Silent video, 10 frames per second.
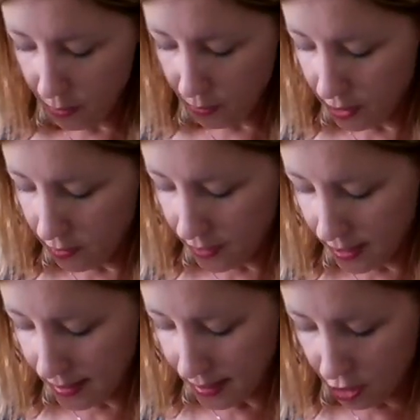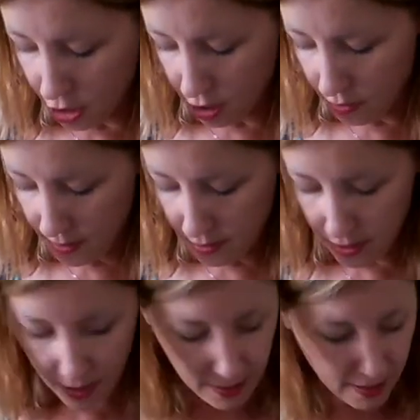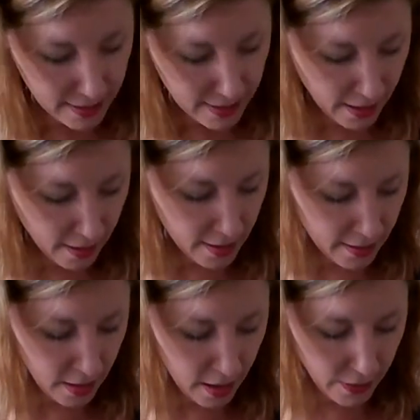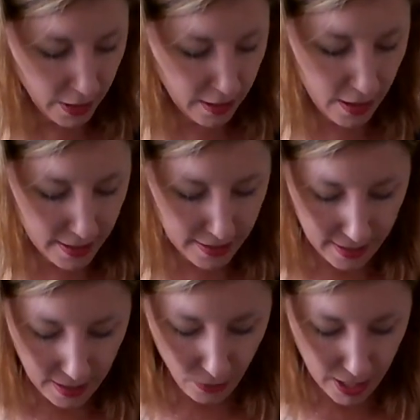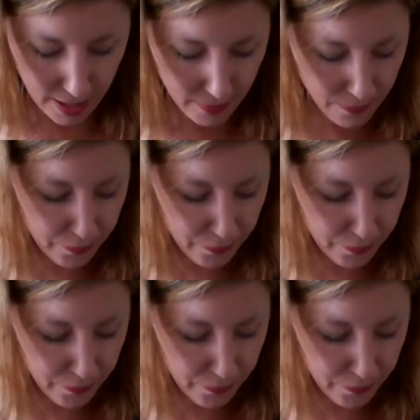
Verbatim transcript: But once you've got the suction going, and it's not staying because it's obviously not sucking right now,